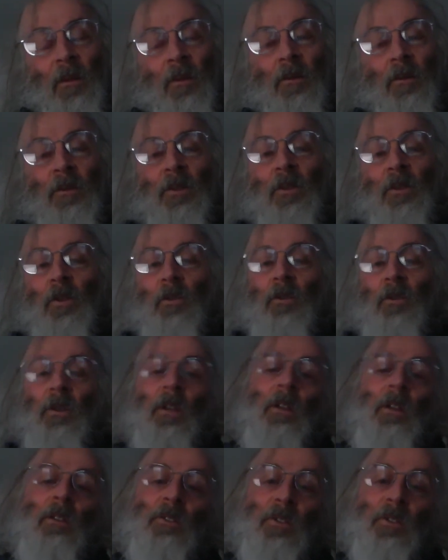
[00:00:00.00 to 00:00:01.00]
So
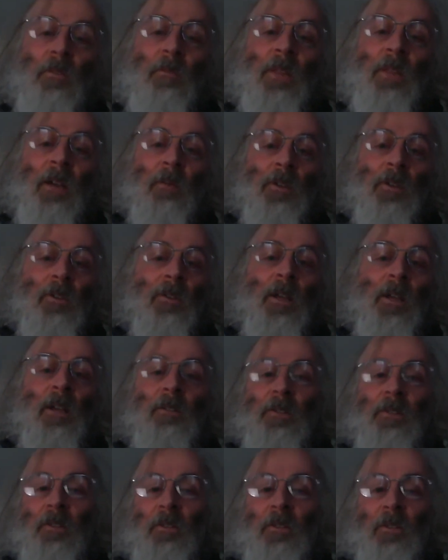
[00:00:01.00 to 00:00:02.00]
now we know the
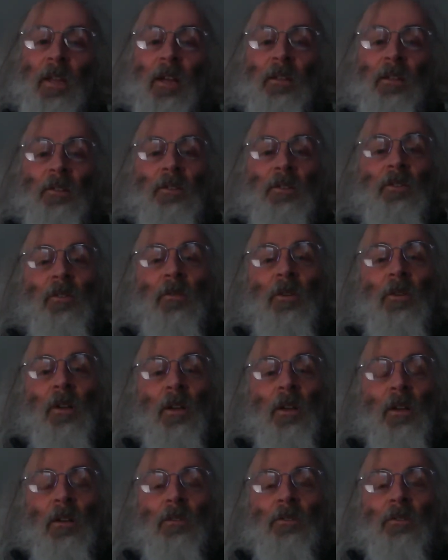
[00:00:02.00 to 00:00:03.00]
answer to that. So
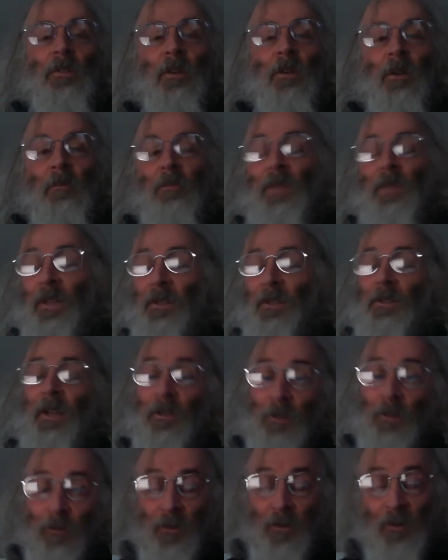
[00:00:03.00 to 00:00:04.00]

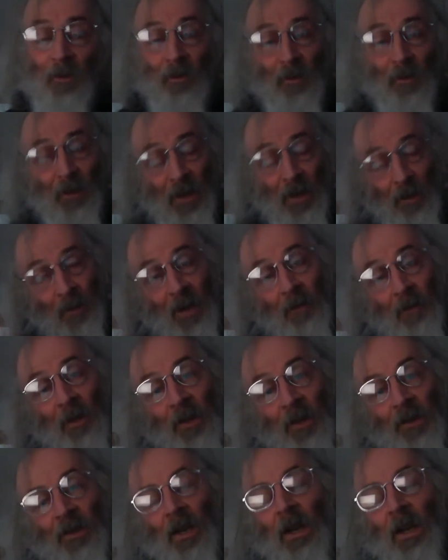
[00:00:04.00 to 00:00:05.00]
not of the nearby
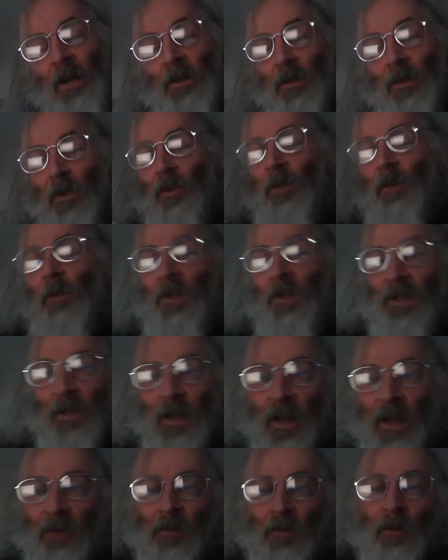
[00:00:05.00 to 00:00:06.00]
ones. So the only ones that are
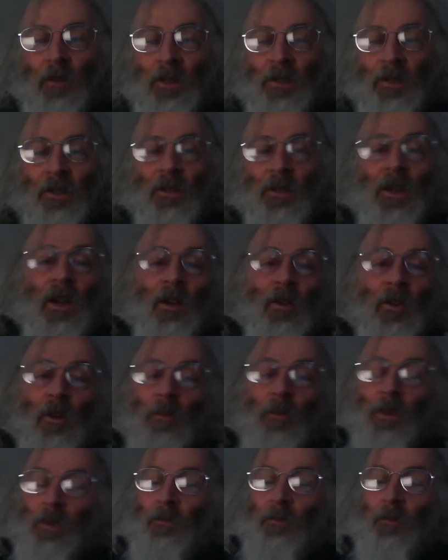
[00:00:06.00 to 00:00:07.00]
left, the ones that
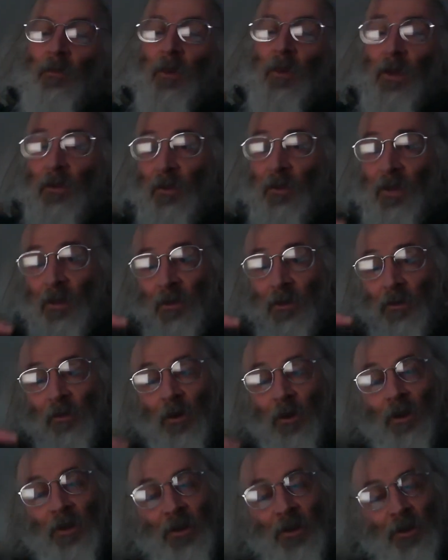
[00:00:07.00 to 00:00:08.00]
orbit, that
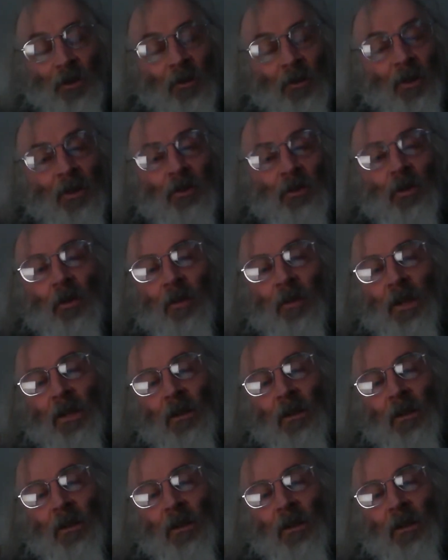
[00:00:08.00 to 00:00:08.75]
cross Jupiter's orbit,